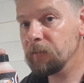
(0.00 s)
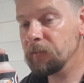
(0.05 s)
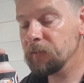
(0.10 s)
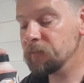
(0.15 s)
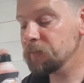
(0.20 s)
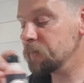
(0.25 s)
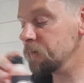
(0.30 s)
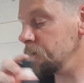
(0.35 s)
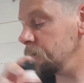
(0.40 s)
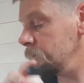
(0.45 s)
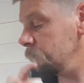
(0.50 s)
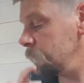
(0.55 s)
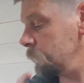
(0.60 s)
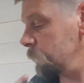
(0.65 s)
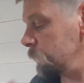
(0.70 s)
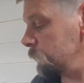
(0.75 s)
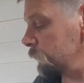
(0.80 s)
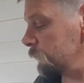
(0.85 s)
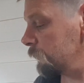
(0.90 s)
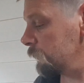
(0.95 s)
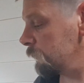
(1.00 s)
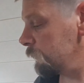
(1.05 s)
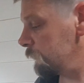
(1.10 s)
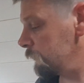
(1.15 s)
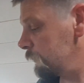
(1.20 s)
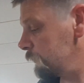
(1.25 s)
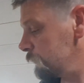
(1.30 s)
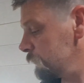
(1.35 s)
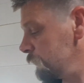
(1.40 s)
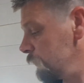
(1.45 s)
So
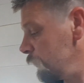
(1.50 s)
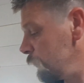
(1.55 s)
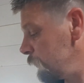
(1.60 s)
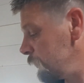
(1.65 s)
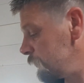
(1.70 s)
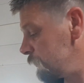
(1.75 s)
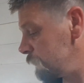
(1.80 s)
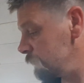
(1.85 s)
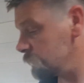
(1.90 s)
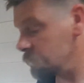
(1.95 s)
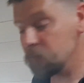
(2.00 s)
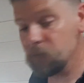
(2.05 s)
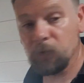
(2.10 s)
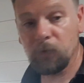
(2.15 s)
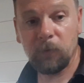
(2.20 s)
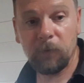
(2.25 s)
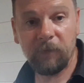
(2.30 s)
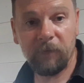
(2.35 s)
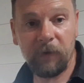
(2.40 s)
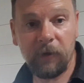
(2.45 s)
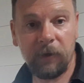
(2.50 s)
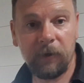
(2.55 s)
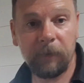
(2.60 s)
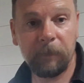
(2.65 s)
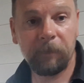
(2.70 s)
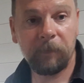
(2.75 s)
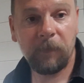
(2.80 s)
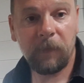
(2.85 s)
there's no issues at all with that.